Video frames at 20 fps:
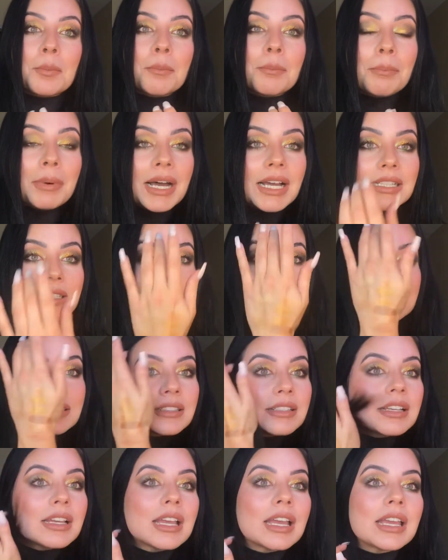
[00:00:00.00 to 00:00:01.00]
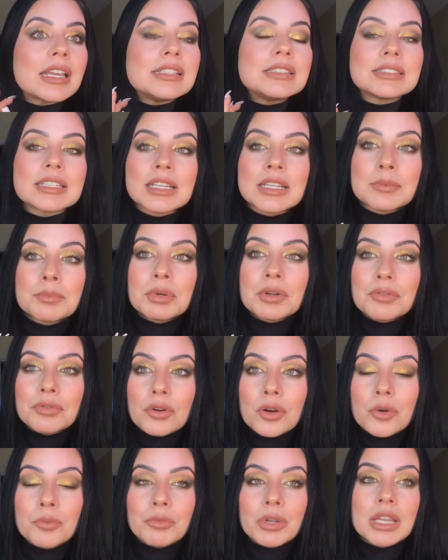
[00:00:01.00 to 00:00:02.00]
but it did
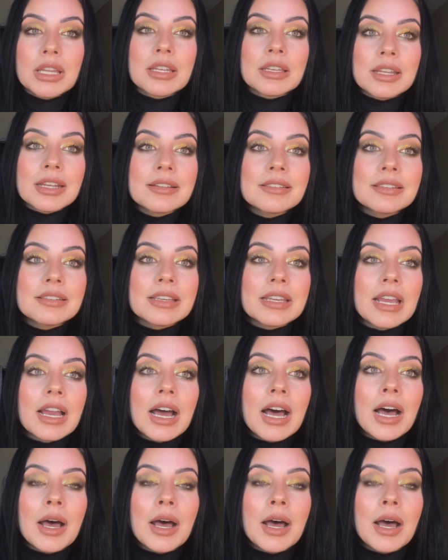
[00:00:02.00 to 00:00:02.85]
perform really nicely.